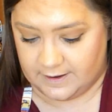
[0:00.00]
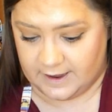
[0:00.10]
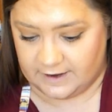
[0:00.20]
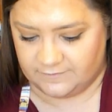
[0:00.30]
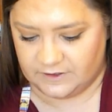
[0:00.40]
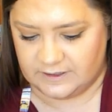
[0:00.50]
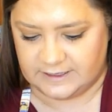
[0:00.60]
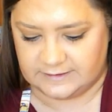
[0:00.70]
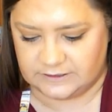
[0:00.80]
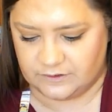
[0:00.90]
and if you
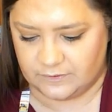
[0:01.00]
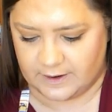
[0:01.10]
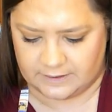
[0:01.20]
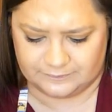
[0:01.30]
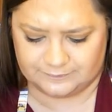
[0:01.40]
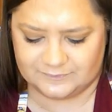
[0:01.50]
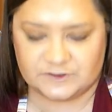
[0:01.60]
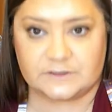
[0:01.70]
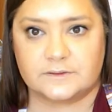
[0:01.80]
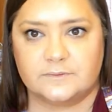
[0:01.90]
need to
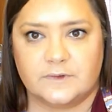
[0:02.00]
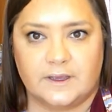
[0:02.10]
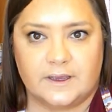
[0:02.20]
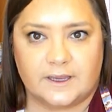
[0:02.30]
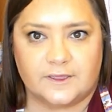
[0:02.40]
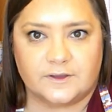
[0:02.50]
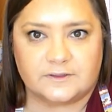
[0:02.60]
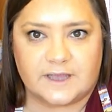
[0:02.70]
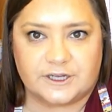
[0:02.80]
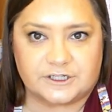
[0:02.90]
just get those
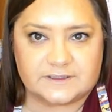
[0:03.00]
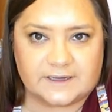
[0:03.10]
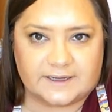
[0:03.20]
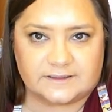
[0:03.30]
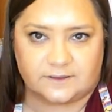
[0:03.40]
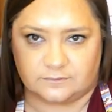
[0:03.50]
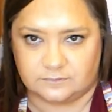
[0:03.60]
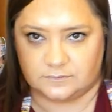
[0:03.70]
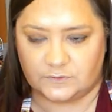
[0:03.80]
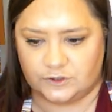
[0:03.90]
edges nice and
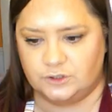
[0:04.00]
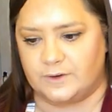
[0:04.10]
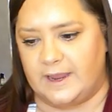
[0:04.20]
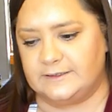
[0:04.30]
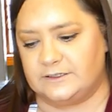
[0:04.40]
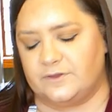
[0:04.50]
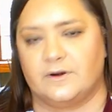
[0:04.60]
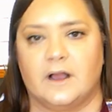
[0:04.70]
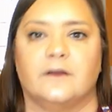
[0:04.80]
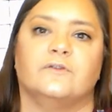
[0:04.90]
straight so they're
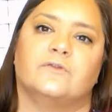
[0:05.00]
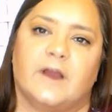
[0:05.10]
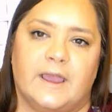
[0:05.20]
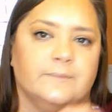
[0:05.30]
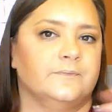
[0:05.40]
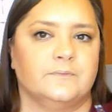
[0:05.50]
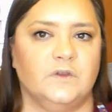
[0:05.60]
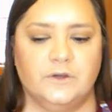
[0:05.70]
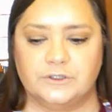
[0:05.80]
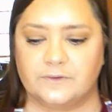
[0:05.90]
not going to fray,
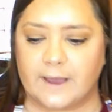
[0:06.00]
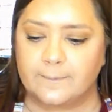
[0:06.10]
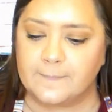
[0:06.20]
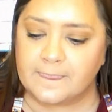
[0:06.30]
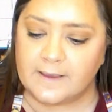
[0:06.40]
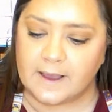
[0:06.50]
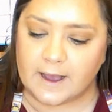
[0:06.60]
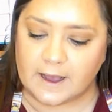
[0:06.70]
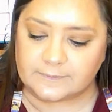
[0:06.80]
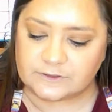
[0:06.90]
you could do
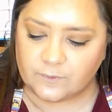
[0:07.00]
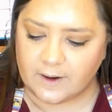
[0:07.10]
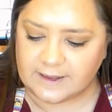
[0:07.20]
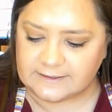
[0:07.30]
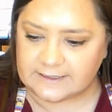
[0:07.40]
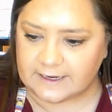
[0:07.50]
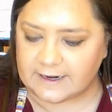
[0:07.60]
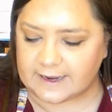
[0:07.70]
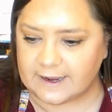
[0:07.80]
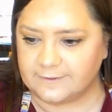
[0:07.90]
that. So what I did,
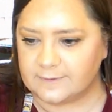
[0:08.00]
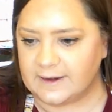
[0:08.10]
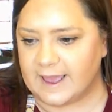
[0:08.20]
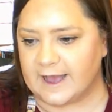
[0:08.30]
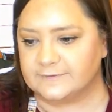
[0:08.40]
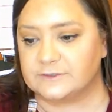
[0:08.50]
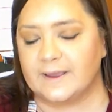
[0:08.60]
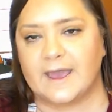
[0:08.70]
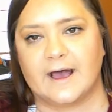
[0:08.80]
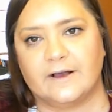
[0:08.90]
I cut them in half, so
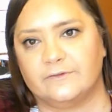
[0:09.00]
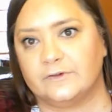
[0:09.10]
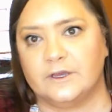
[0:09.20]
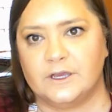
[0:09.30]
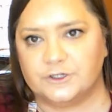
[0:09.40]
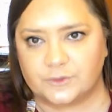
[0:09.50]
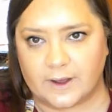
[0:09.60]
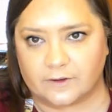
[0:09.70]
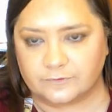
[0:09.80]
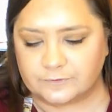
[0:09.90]
I have 12.